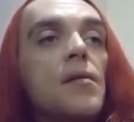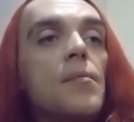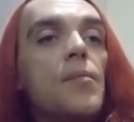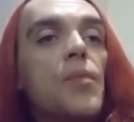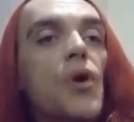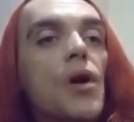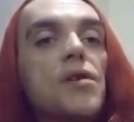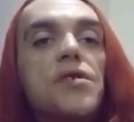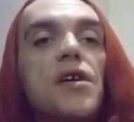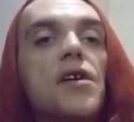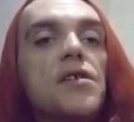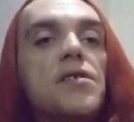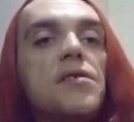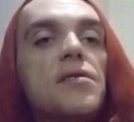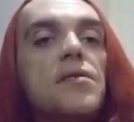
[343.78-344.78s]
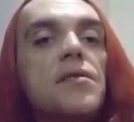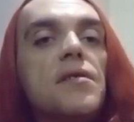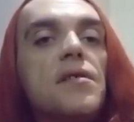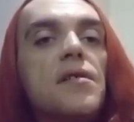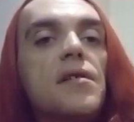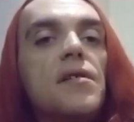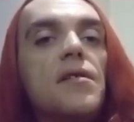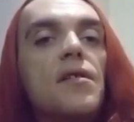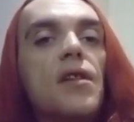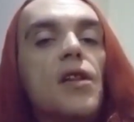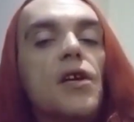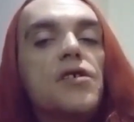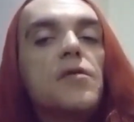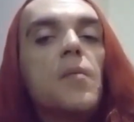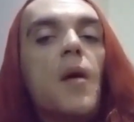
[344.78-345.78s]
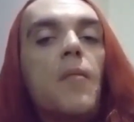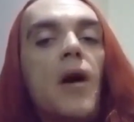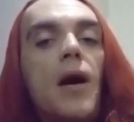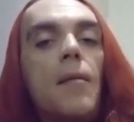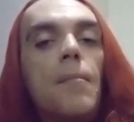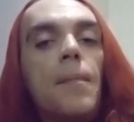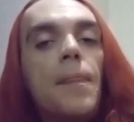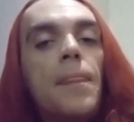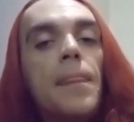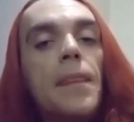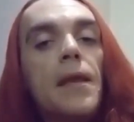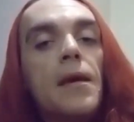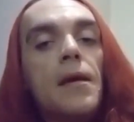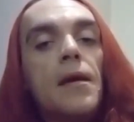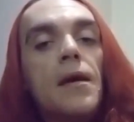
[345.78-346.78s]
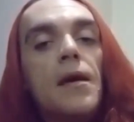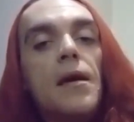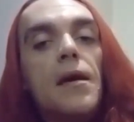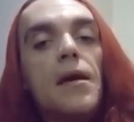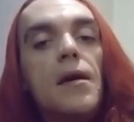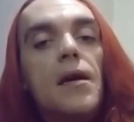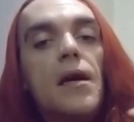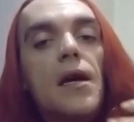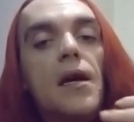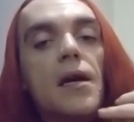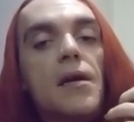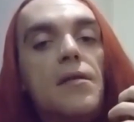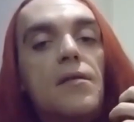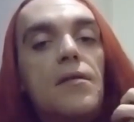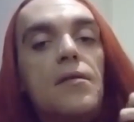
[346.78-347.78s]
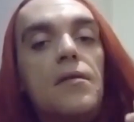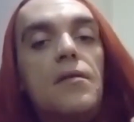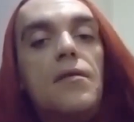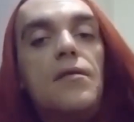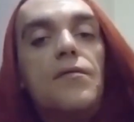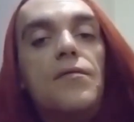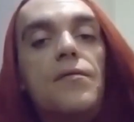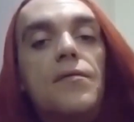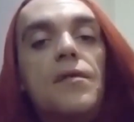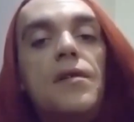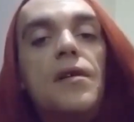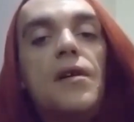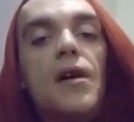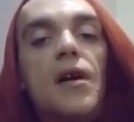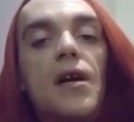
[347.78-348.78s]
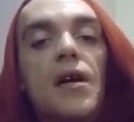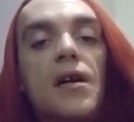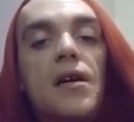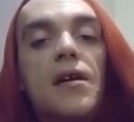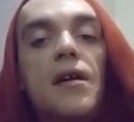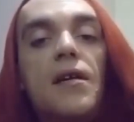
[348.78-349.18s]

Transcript: process the loss of my mum. And I